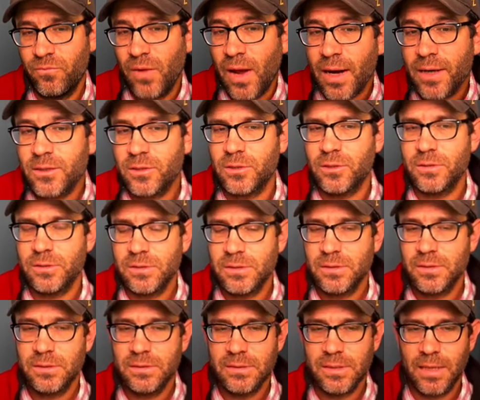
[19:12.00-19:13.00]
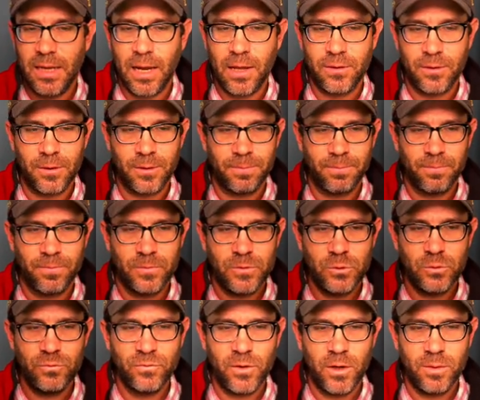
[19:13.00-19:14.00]
vectors together,
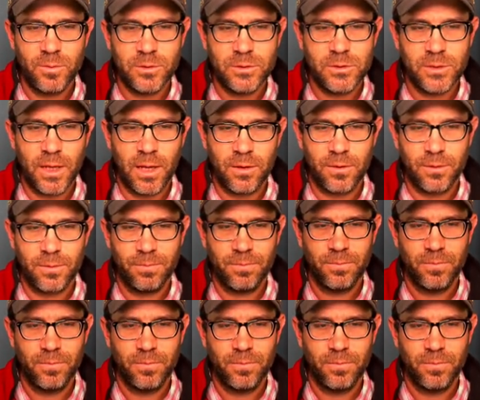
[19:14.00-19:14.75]
two variables together,